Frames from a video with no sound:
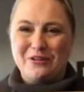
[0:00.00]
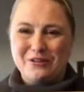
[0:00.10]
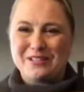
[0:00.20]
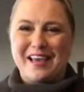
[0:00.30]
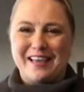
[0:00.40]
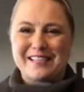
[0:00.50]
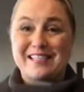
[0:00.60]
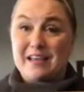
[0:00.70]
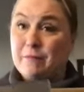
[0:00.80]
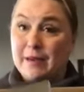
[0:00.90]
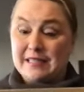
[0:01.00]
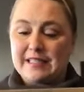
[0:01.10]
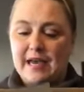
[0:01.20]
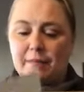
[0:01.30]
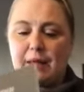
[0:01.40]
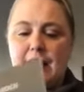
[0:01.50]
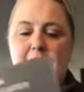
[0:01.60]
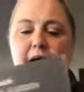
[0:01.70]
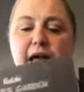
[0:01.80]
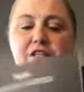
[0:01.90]
You take it step by step.
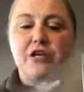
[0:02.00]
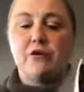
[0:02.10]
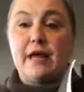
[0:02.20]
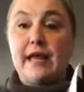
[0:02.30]
And so